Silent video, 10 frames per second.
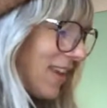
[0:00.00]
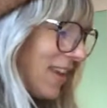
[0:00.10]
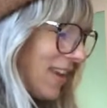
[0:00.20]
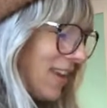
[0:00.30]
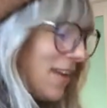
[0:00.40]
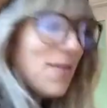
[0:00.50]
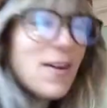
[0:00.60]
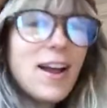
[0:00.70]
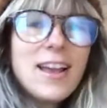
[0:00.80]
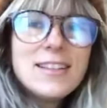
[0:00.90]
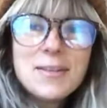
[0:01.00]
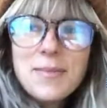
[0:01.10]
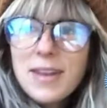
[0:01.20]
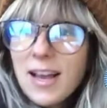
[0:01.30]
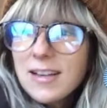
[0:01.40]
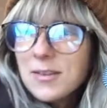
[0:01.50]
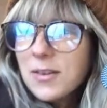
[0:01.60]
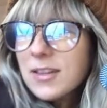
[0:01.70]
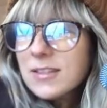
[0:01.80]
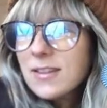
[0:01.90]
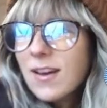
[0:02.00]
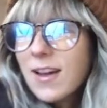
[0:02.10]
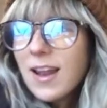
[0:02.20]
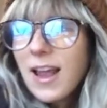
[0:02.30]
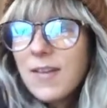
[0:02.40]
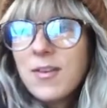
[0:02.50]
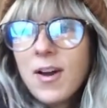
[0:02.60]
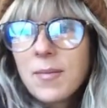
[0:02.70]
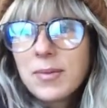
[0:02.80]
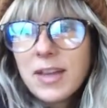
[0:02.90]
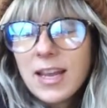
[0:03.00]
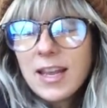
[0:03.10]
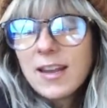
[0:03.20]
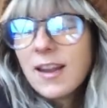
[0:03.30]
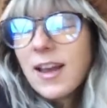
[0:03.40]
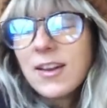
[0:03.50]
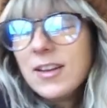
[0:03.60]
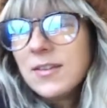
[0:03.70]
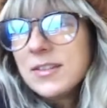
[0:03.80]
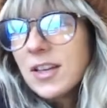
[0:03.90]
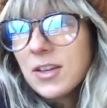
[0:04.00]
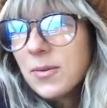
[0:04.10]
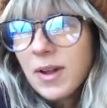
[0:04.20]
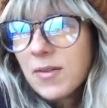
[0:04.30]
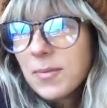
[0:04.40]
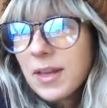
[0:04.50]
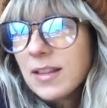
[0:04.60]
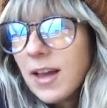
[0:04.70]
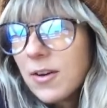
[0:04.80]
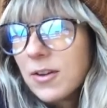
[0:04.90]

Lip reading: Well, I had somebody ask for this song, and I have not played it. I couldn't even tell you when I've played Louder,